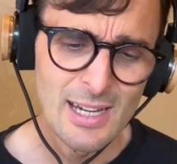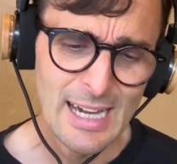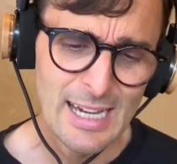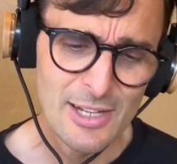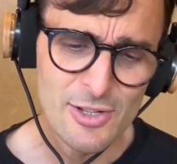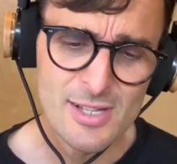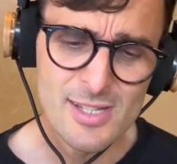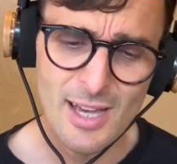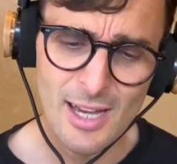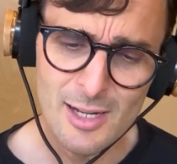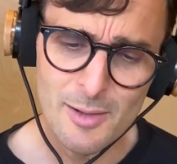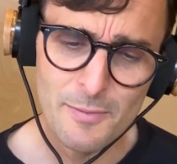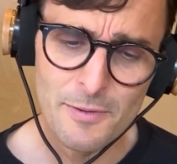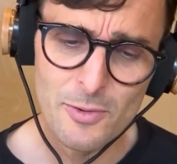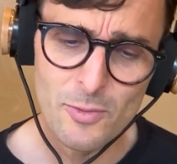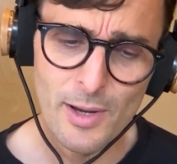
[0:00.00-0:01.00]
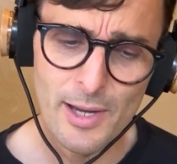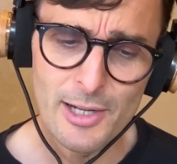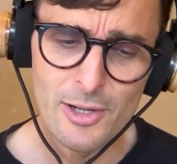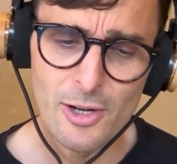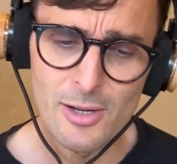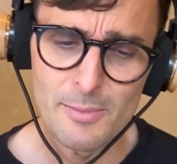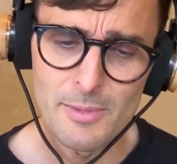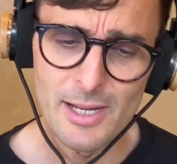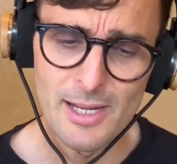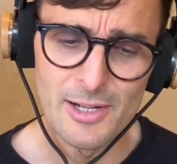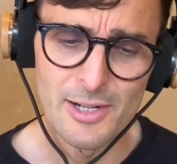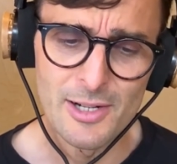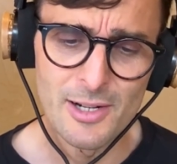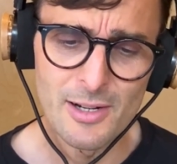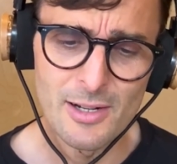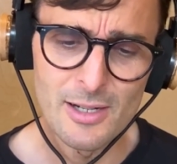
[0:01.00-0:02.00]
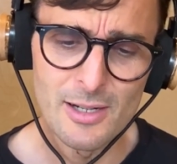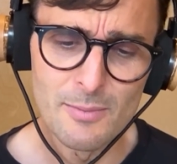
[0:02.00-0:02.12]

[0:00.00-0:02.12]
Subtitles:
you signed up for Y Combinator.